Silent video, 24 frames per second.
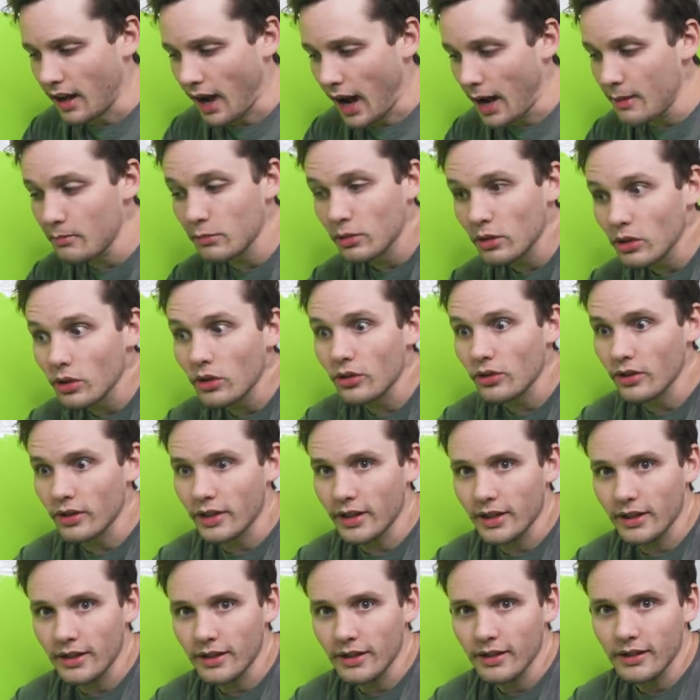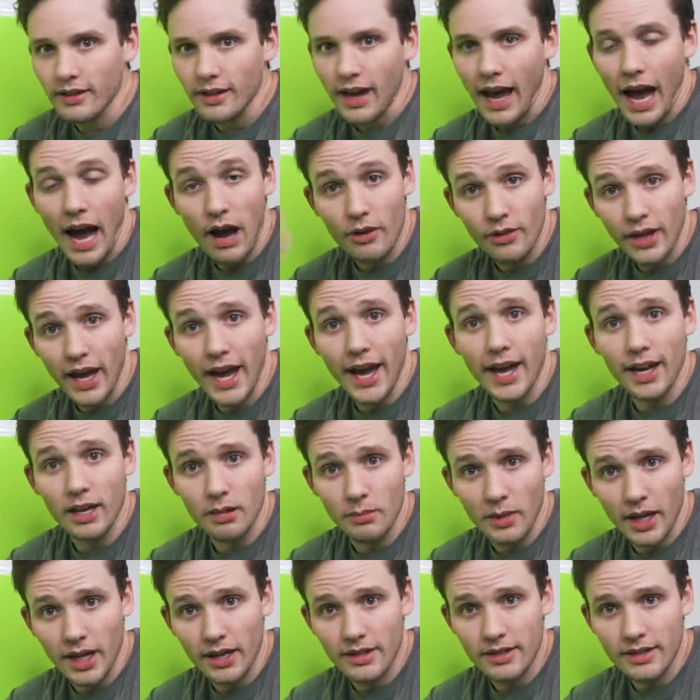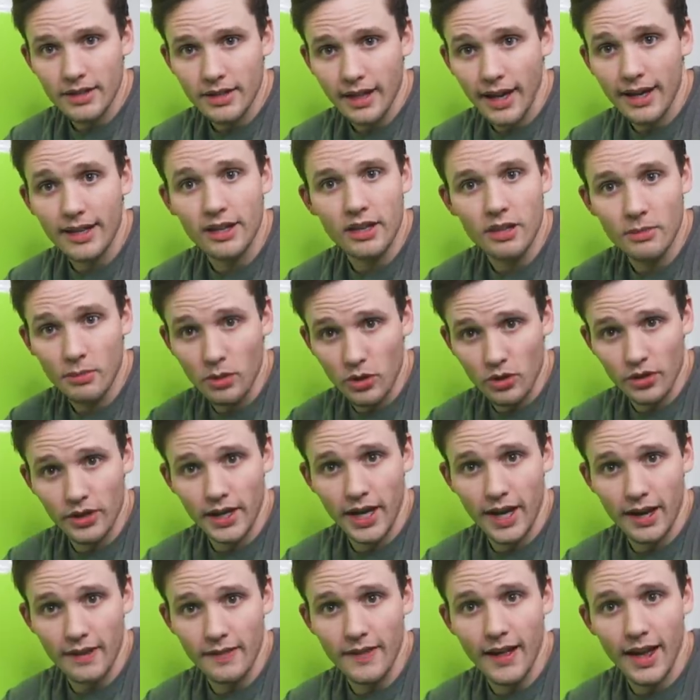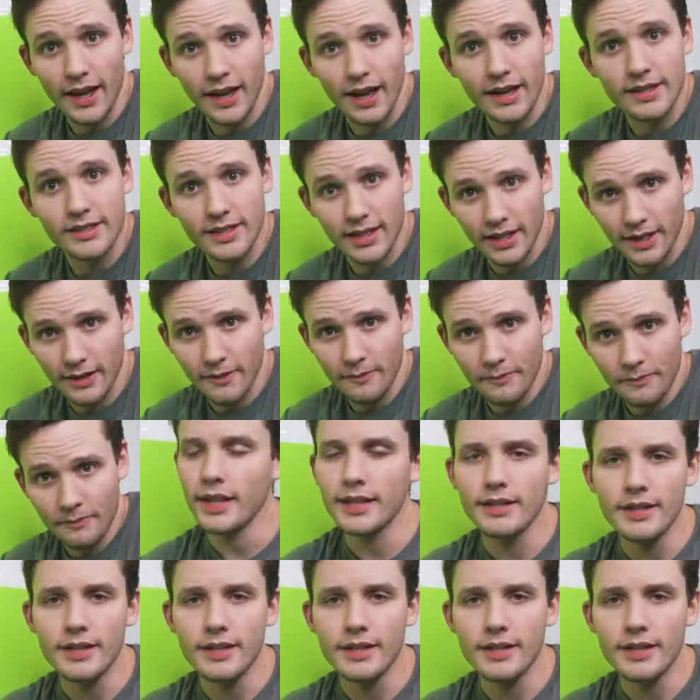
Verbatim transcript: I'm learning how to animate and communicate that idea.